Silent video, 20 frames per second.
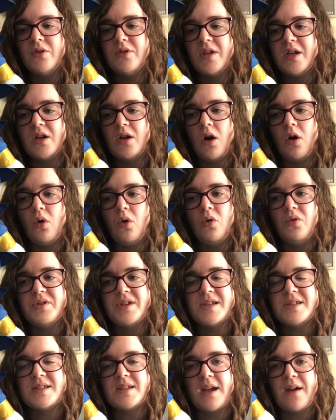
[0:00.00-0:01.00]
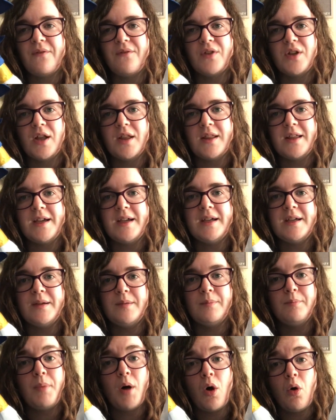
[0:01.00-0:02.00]
the gold is
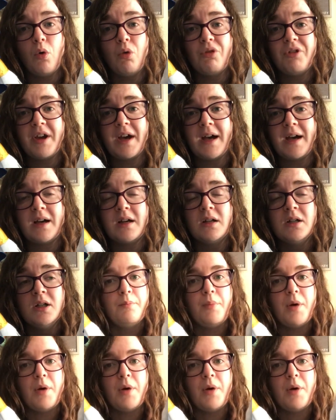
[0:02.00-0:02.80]
definitely bolder,